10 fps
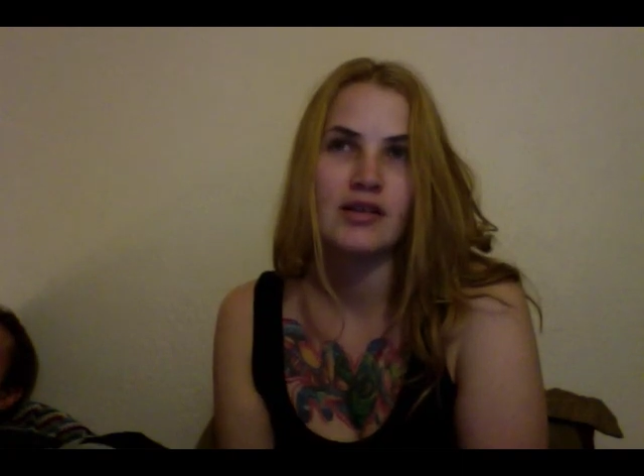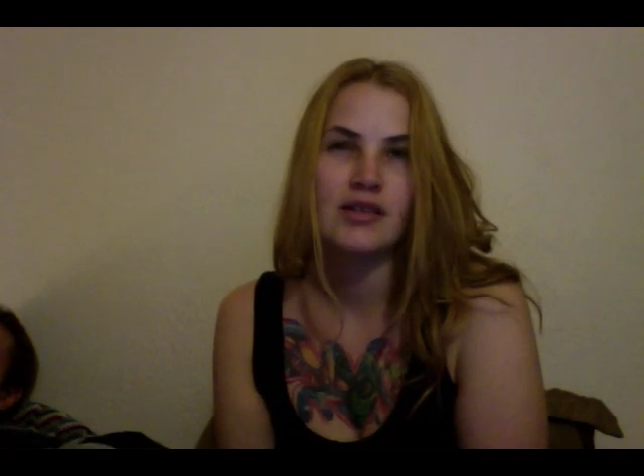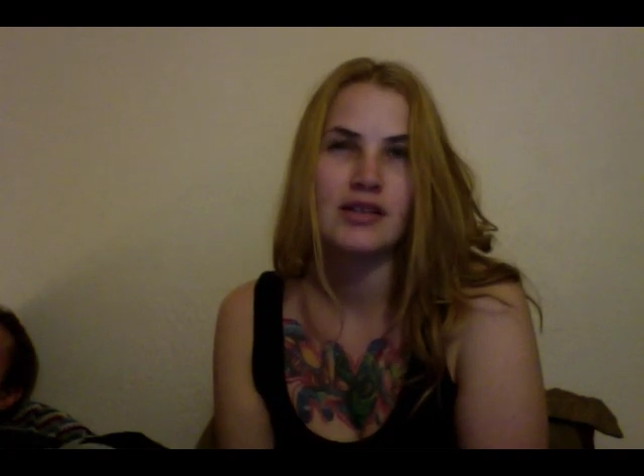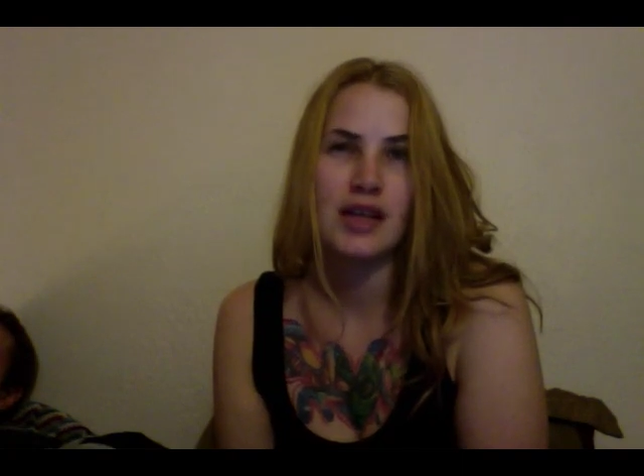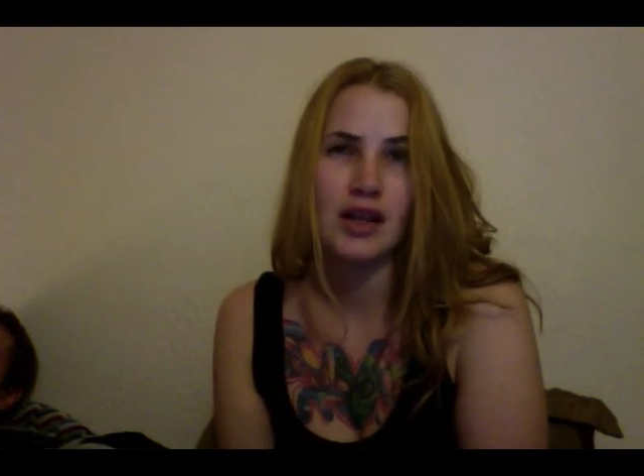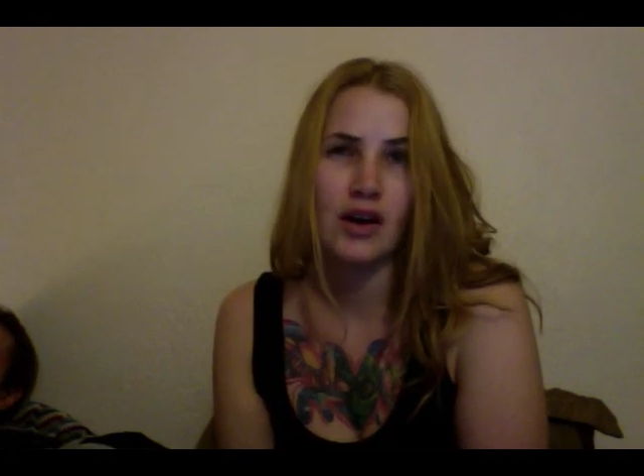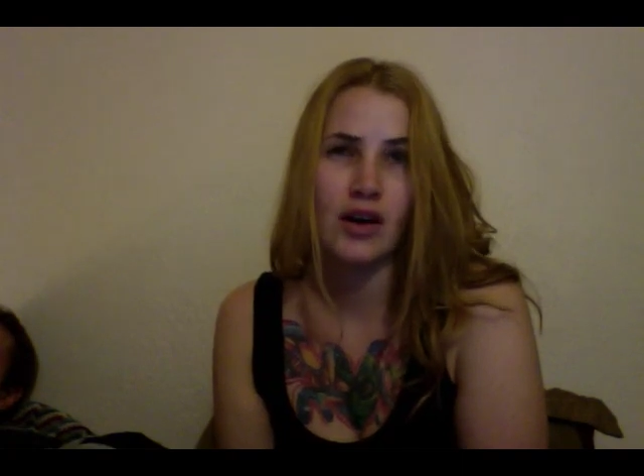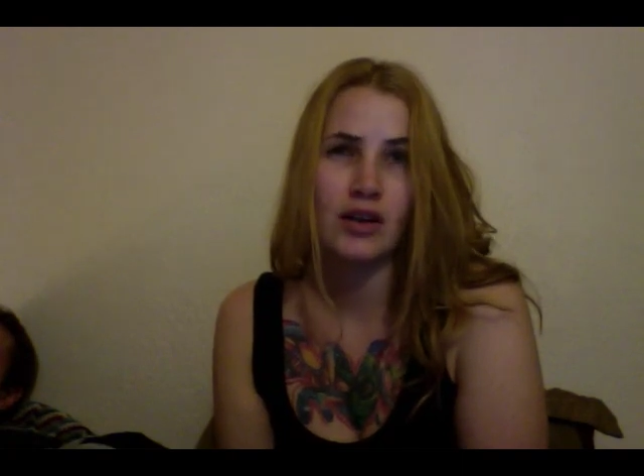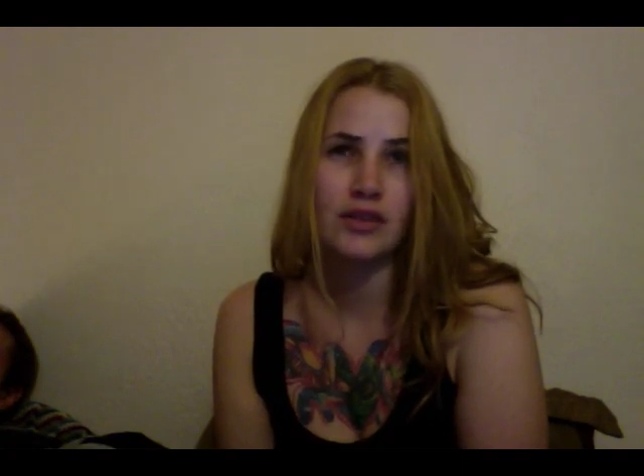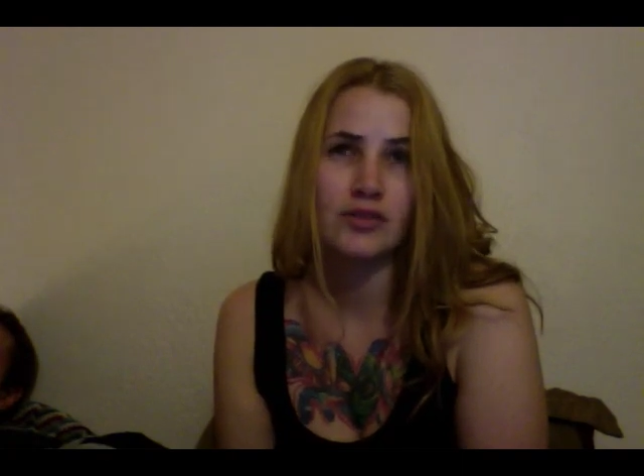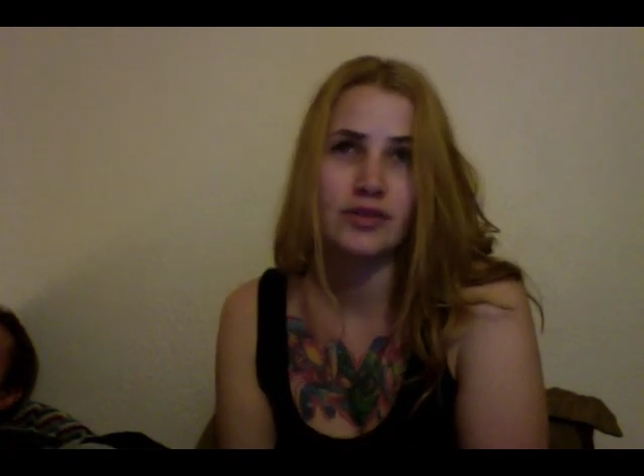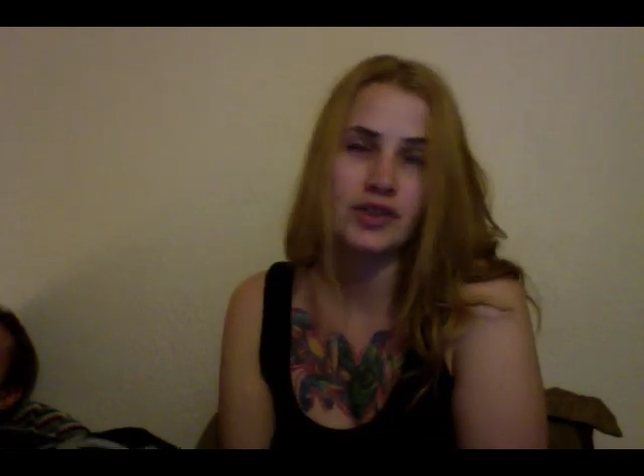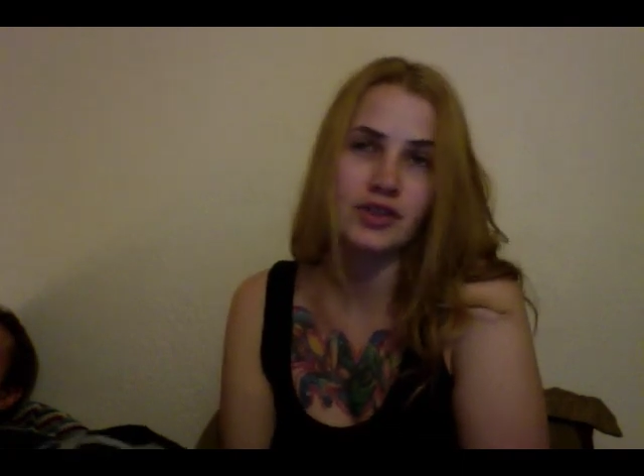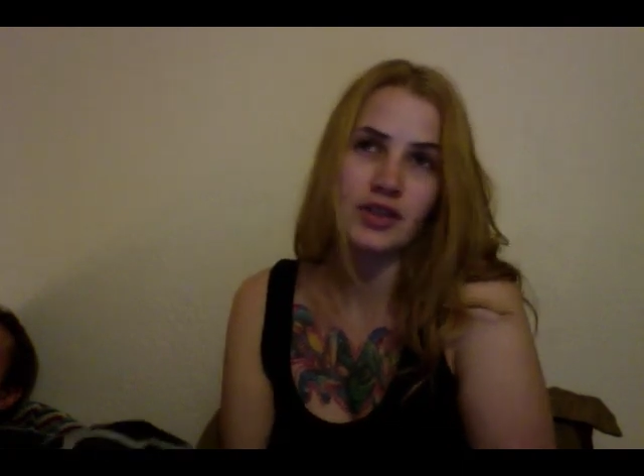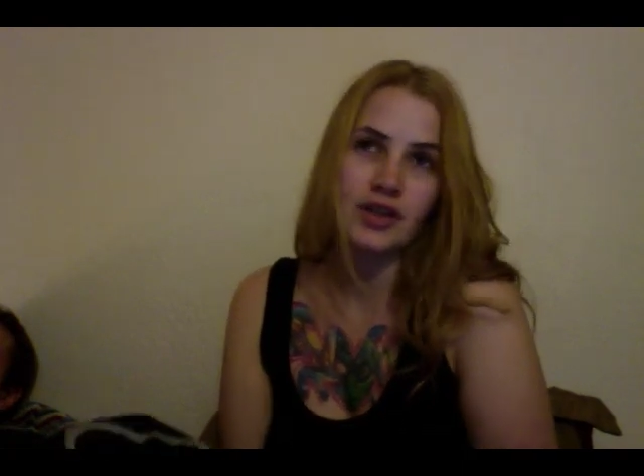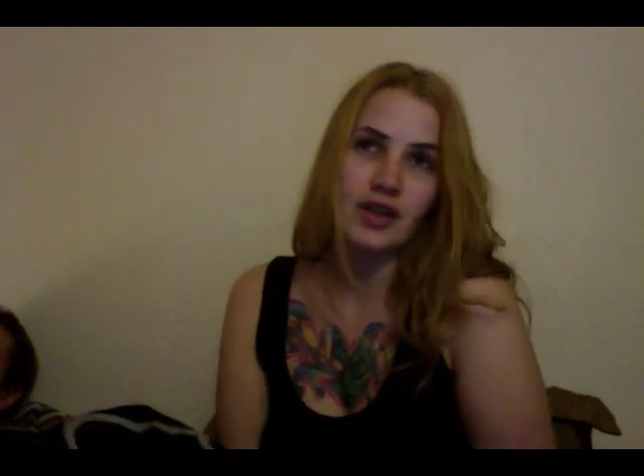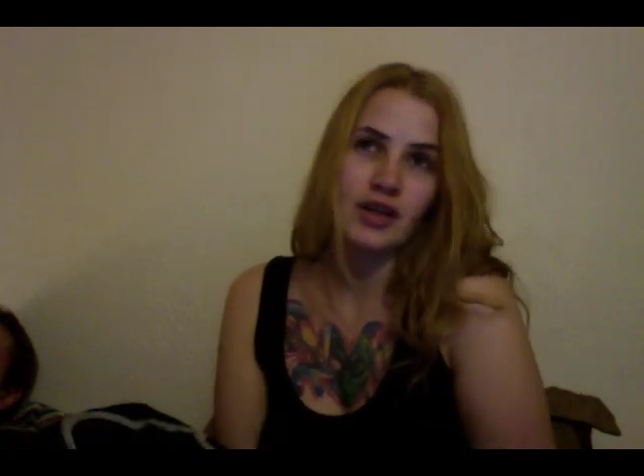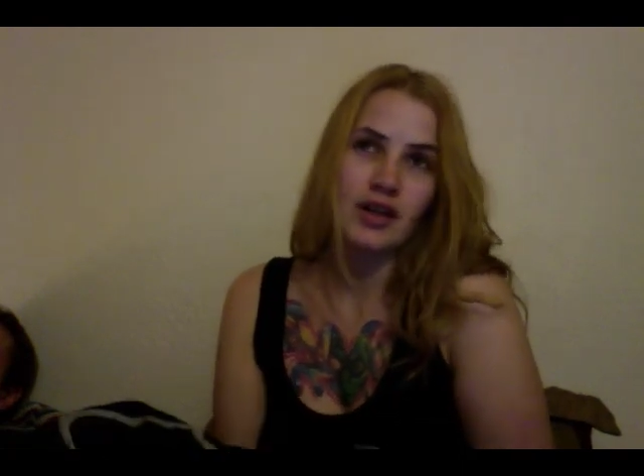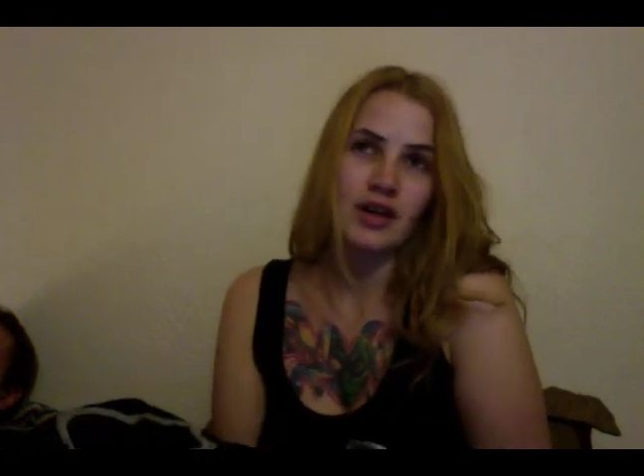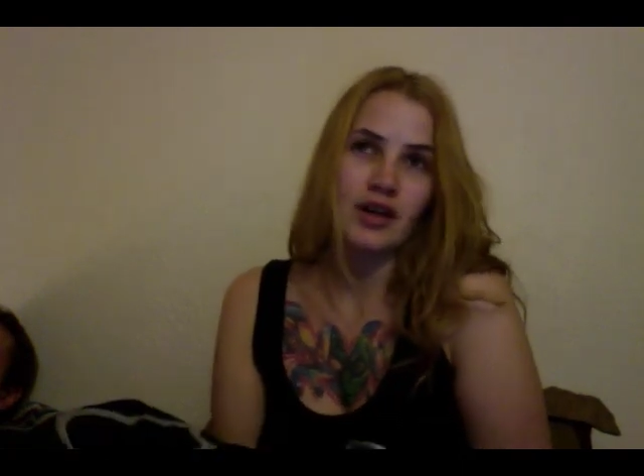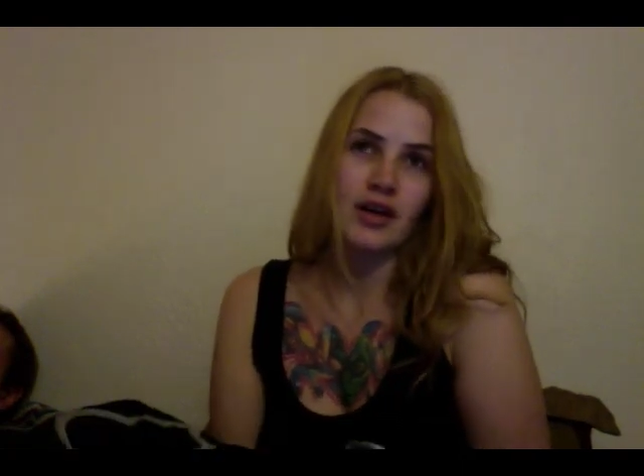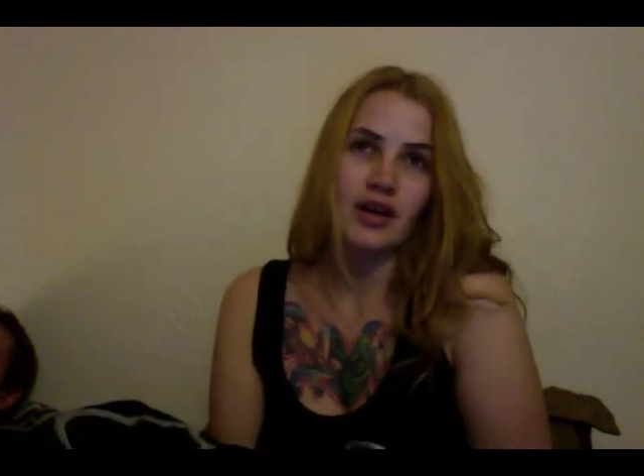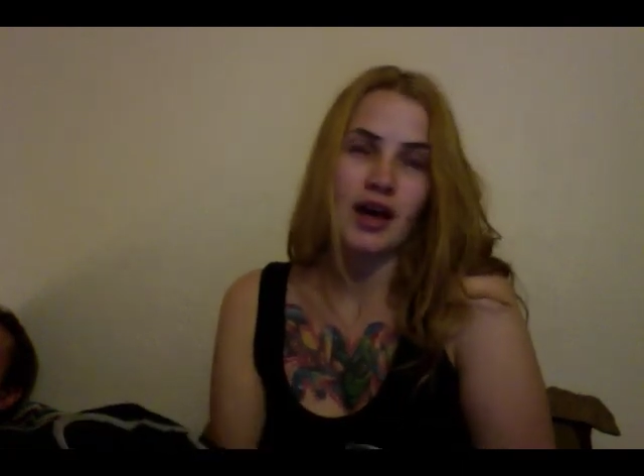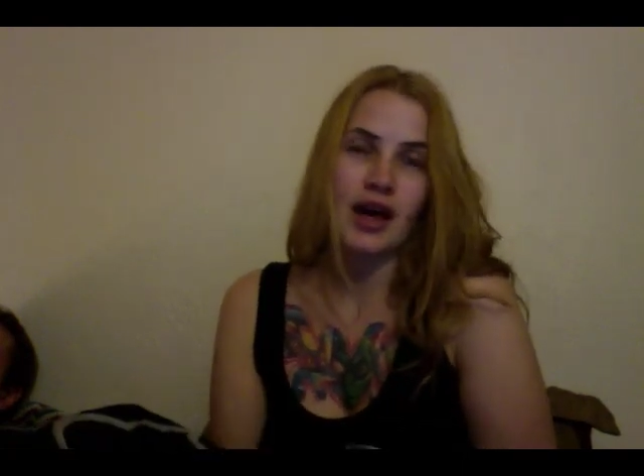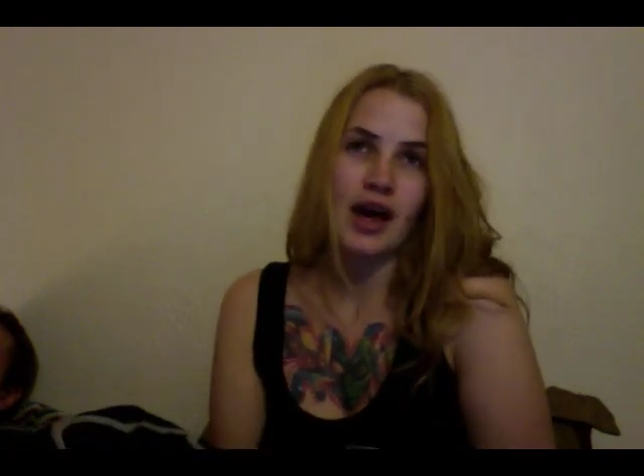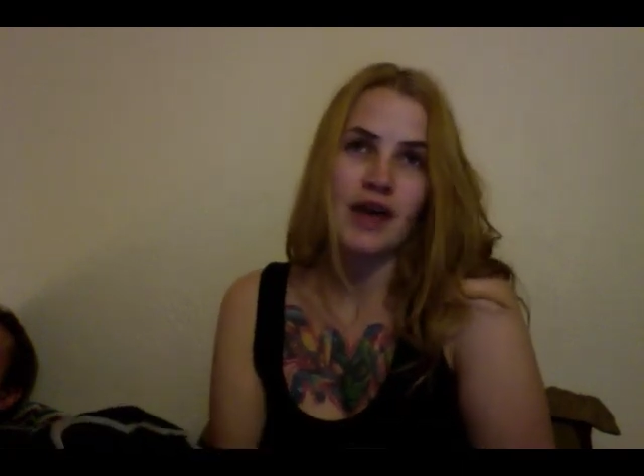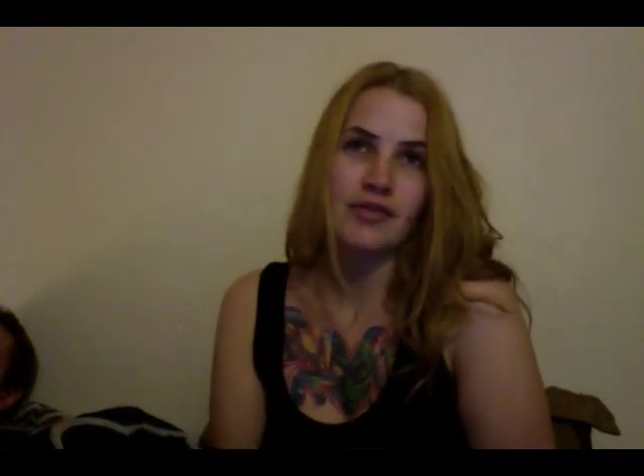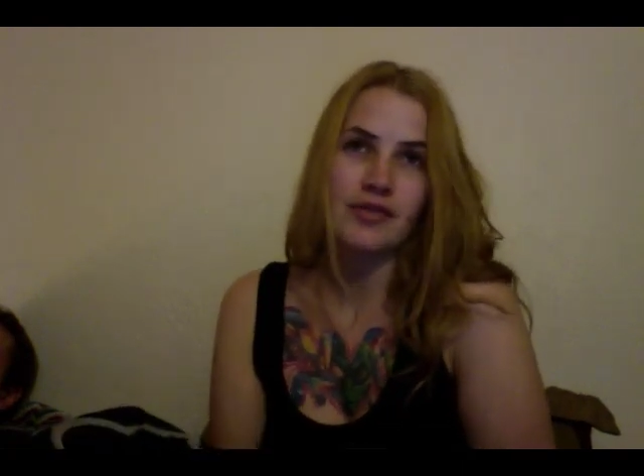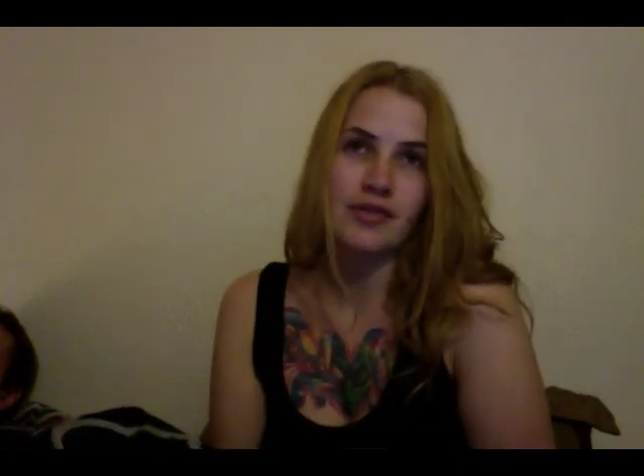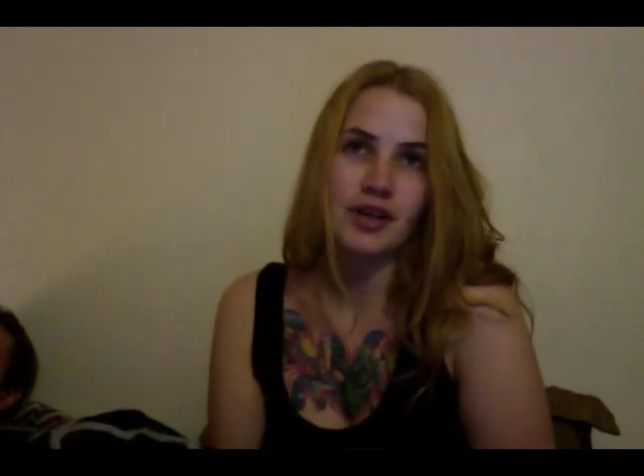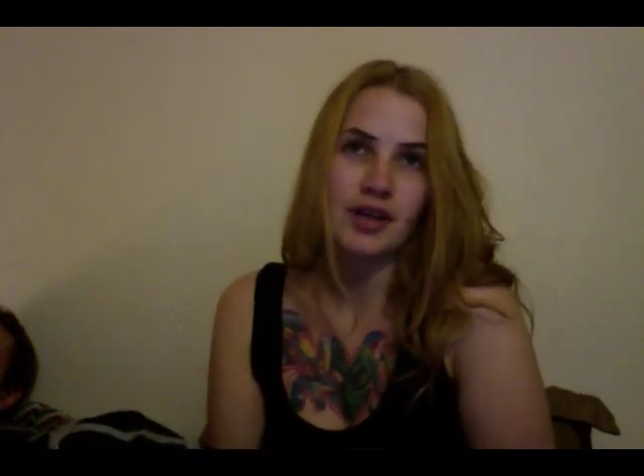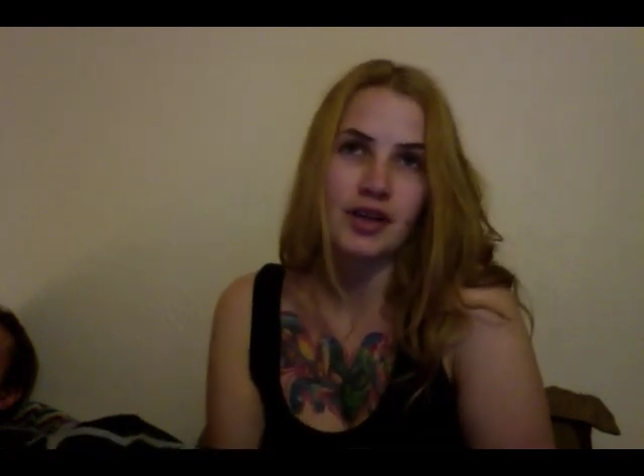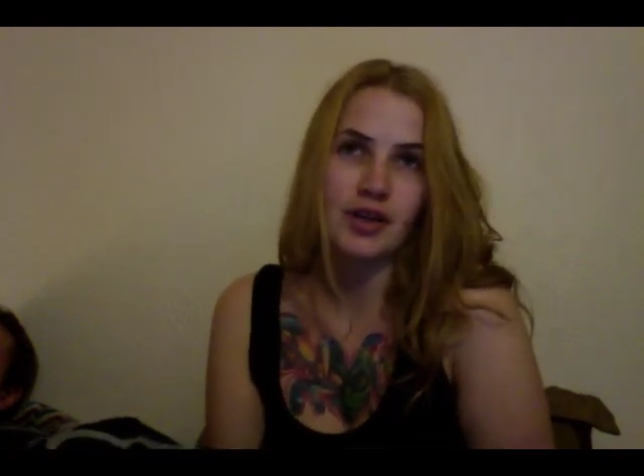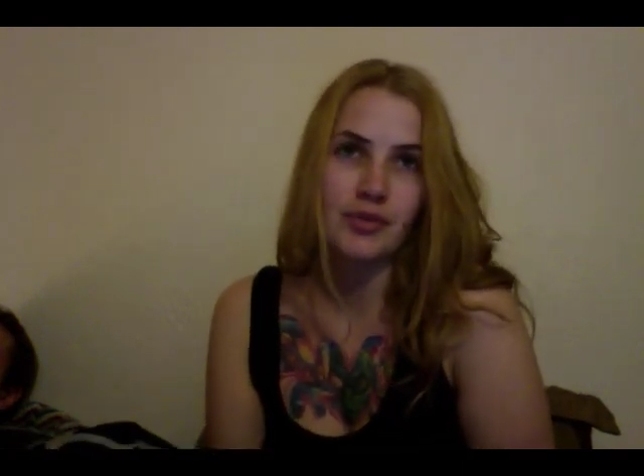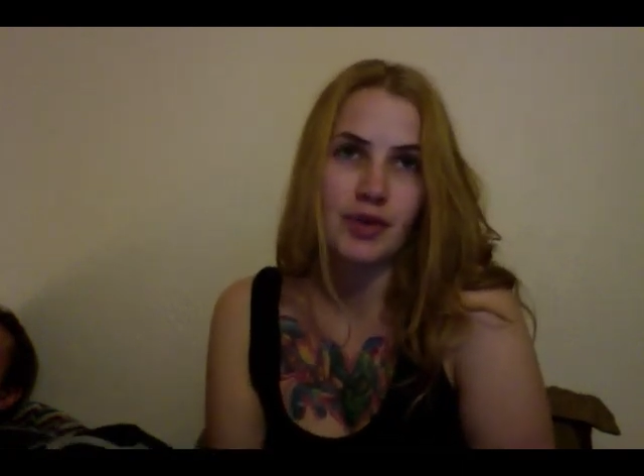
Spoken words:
10 olives, a half of a red